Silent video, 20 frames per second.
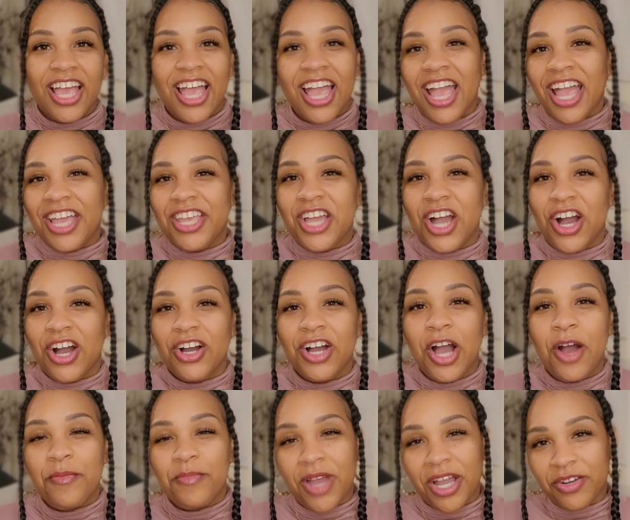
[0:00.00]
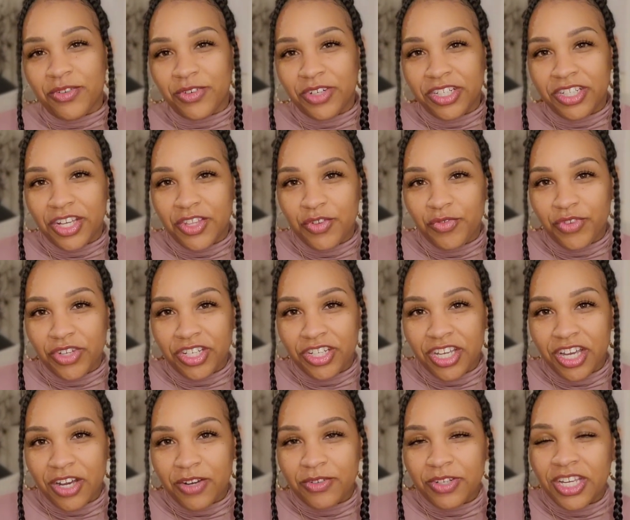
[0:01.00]
Hey y'all, I'm back with another
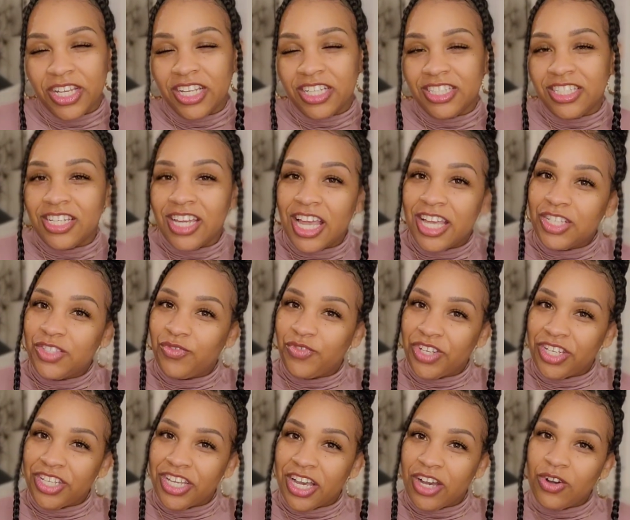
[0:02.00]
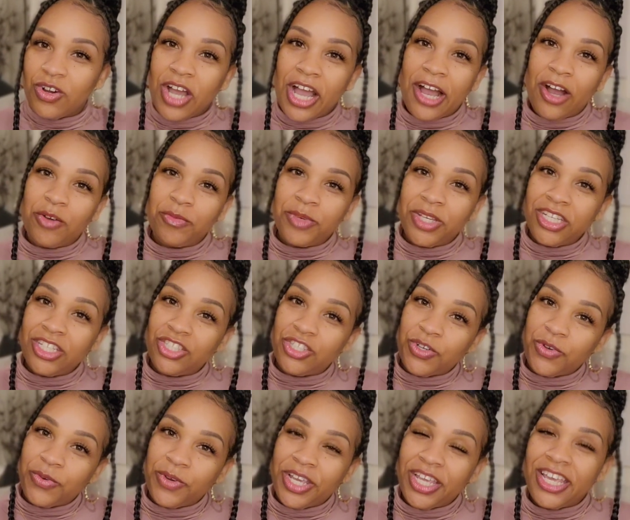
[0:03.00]
video and in today's video, I'll be
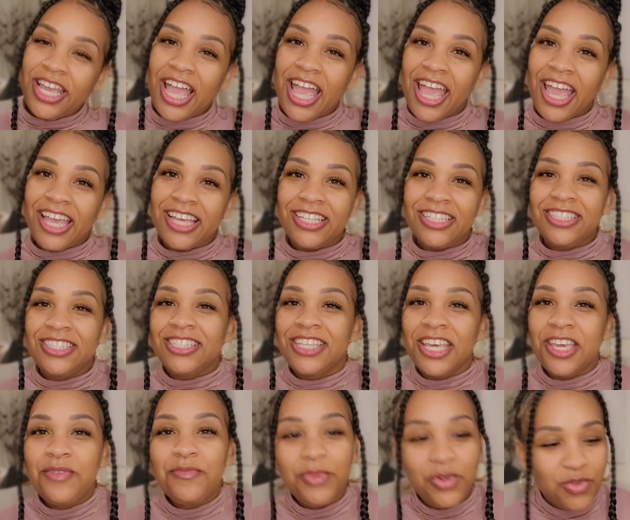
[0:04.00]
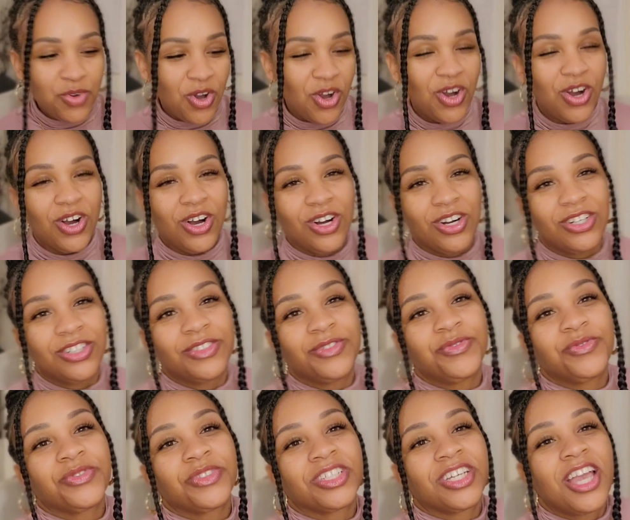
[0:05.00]
doing a Temu haul.
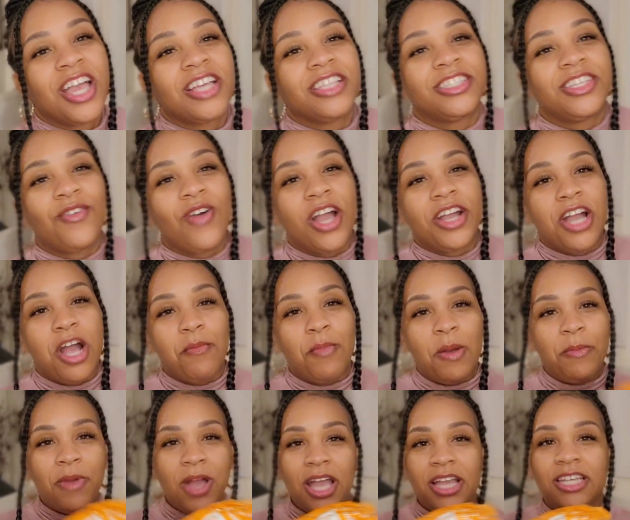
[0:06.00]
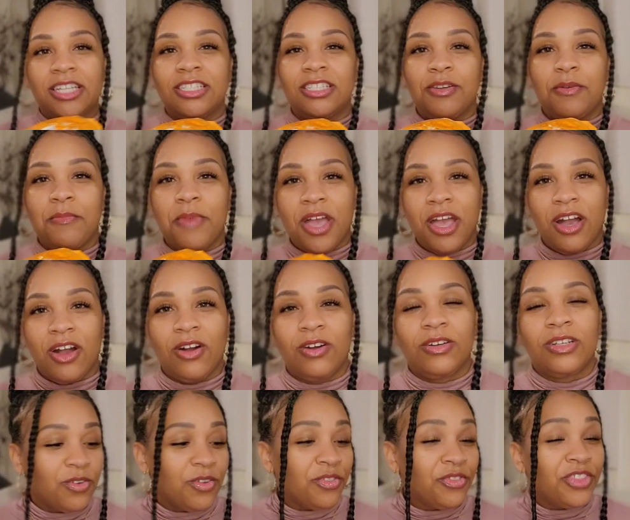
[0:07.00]
So I got my package in the mail.
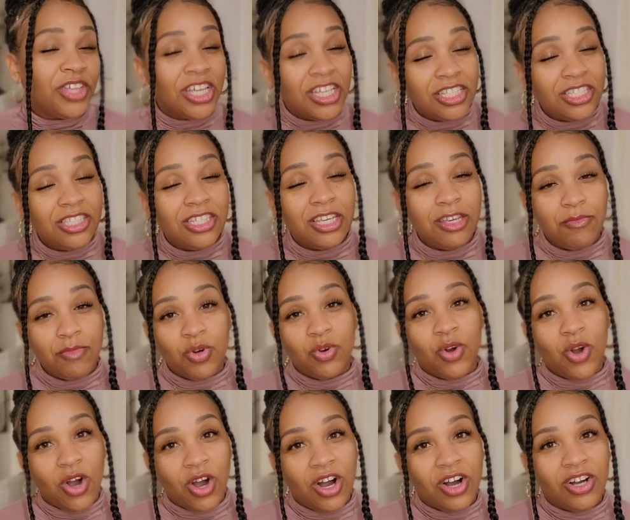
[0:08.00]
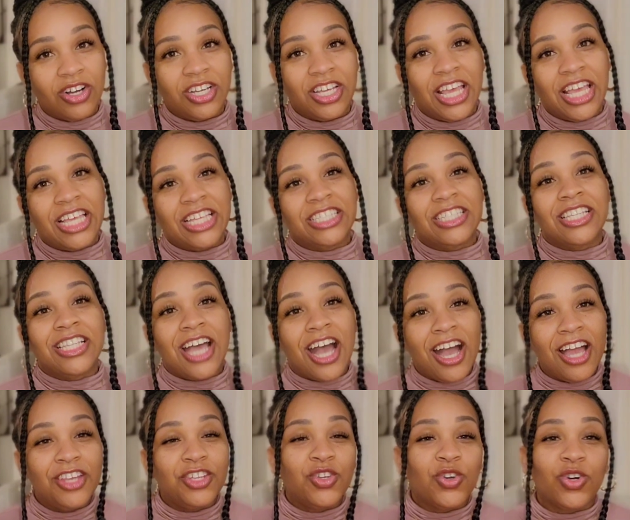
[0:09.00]
This Temu haul is
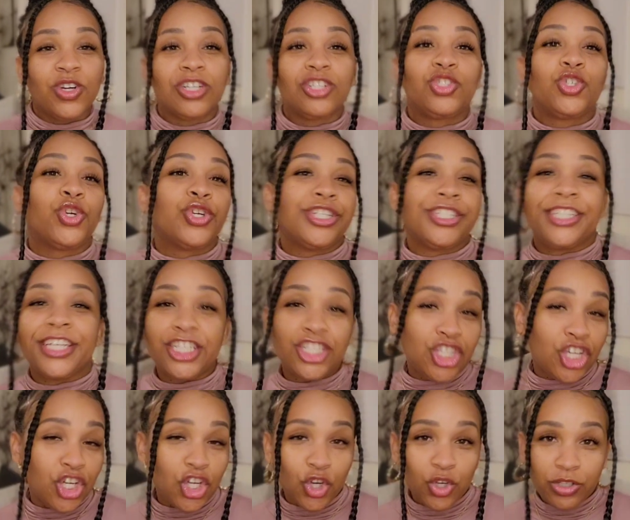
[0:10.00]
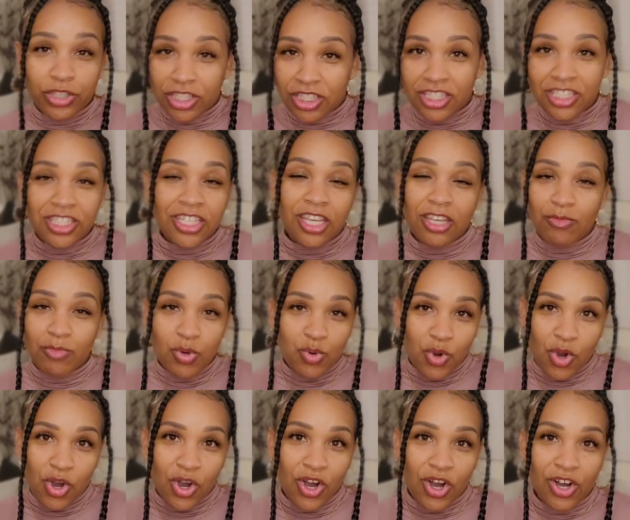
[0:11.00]
not your traditional Temu
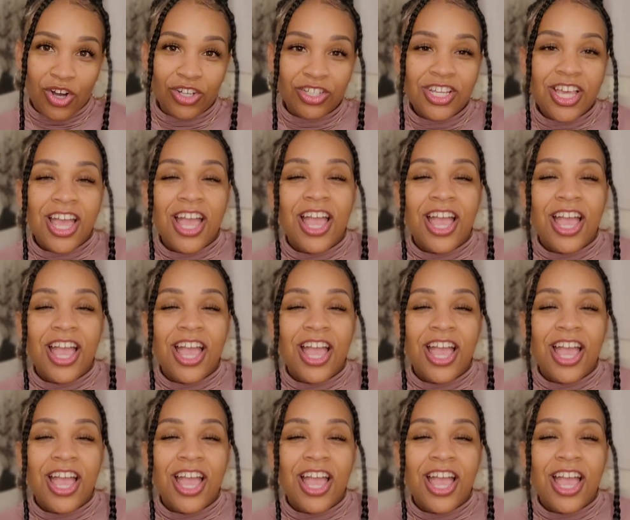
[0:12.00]
haul.